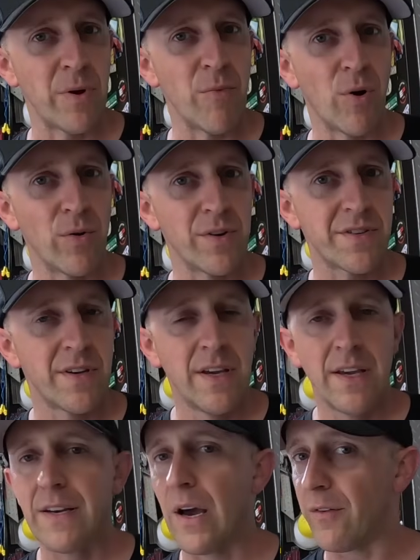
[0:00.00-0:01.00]
mowers.
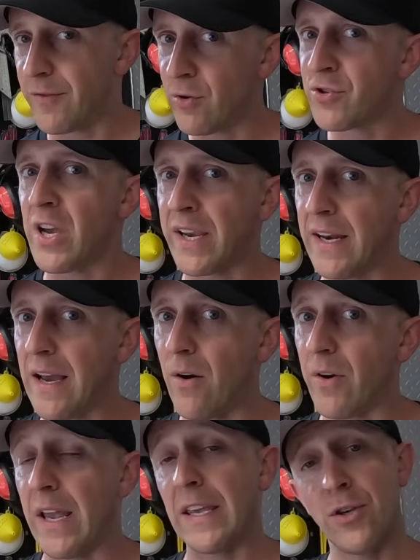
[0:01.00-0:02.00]
Now, if you're checking
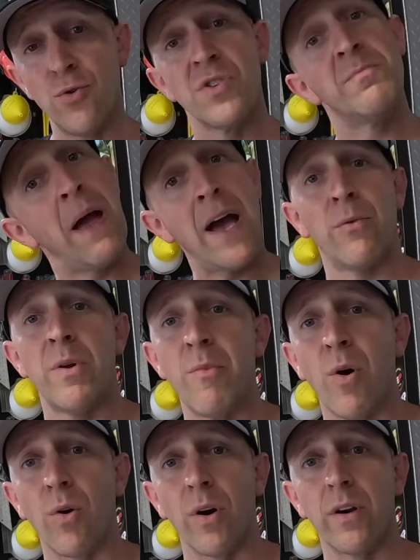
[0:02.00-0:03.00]
out a used battery
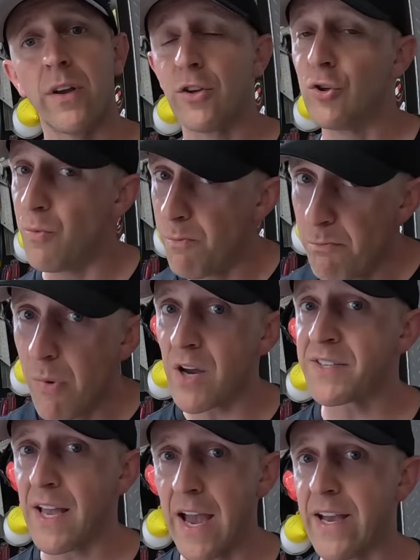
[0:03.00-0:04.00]
mower, you
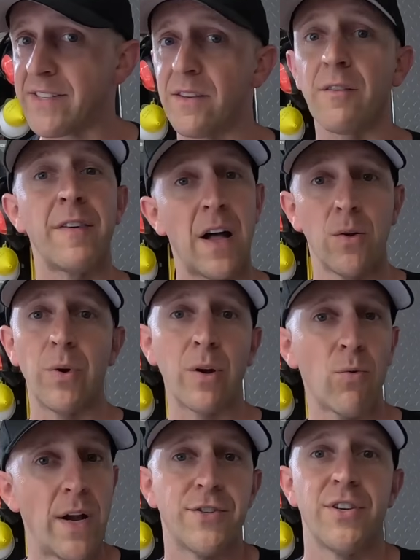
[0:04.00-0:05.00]
must ask the following
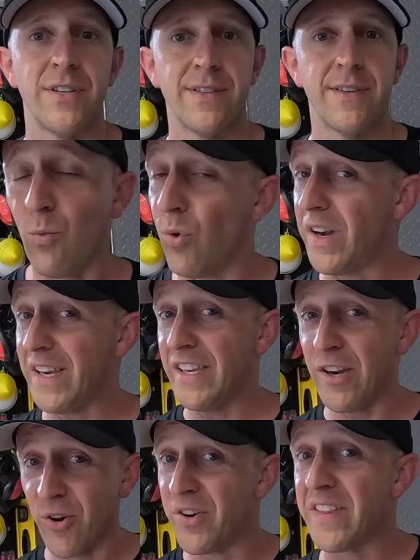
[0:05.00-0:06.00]
questions. What
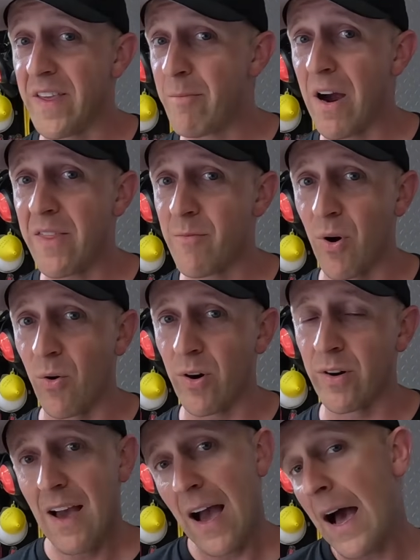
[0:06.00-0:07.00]
year did they buy the
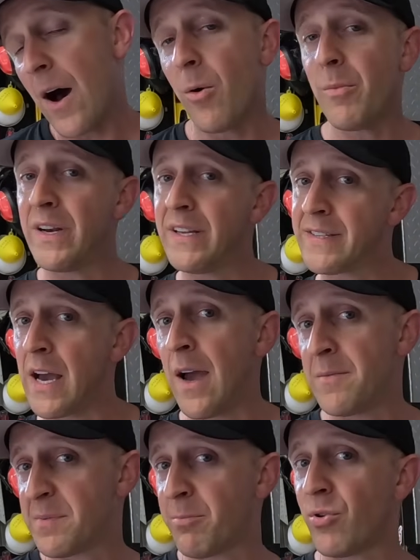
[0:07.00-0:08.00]
mower? How many
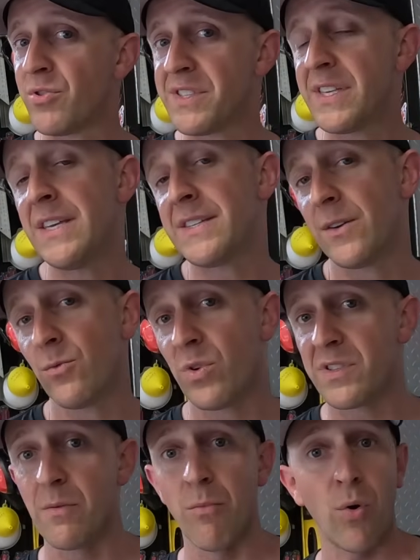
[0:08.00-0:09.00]
times per season
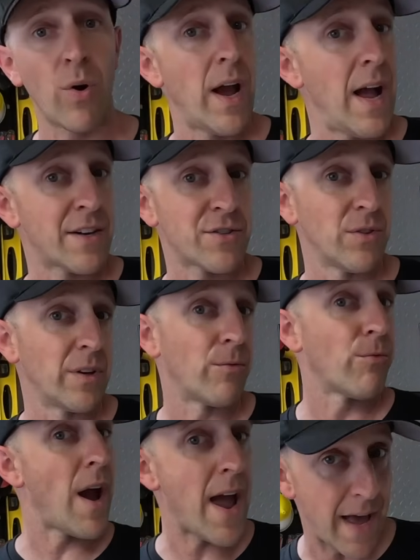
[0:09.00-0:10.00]
was the mower actually
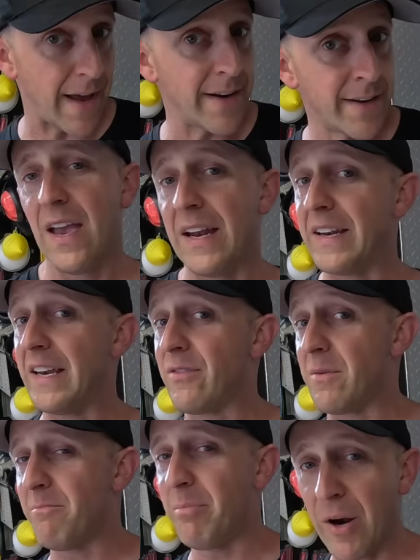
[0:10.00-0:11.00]
ran? And an
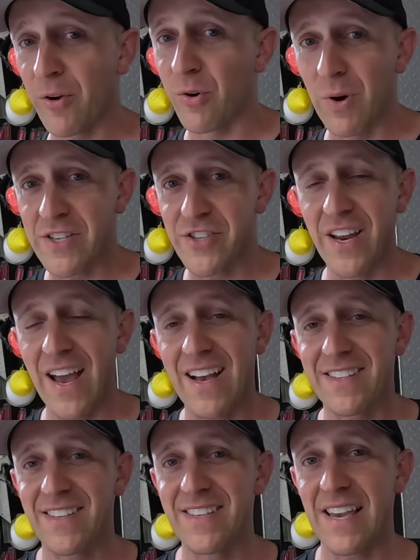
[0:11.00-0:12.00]
even better question to
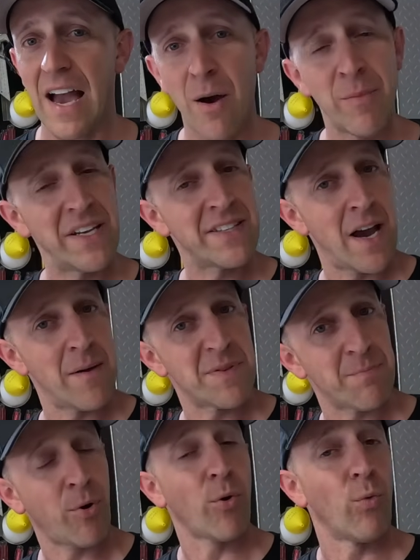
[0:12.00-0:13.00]
ask is how many times
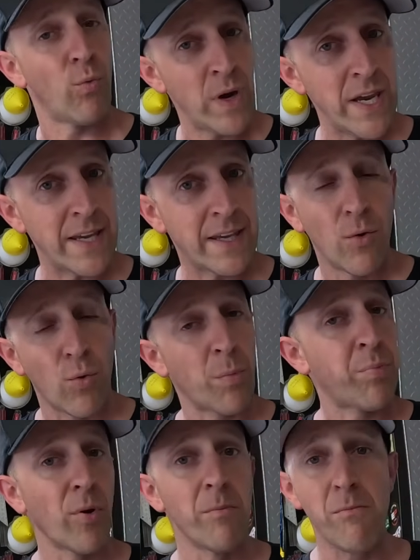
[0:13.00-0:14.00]
per week or
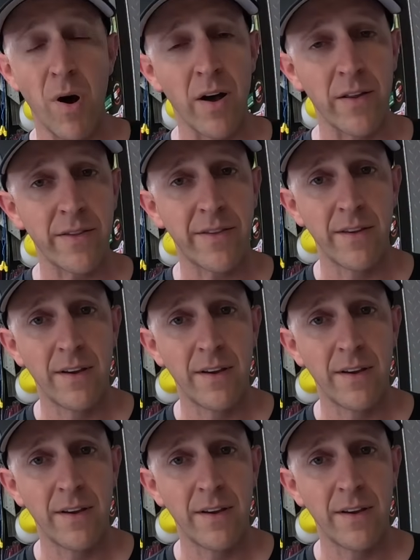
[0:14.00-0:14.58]
per month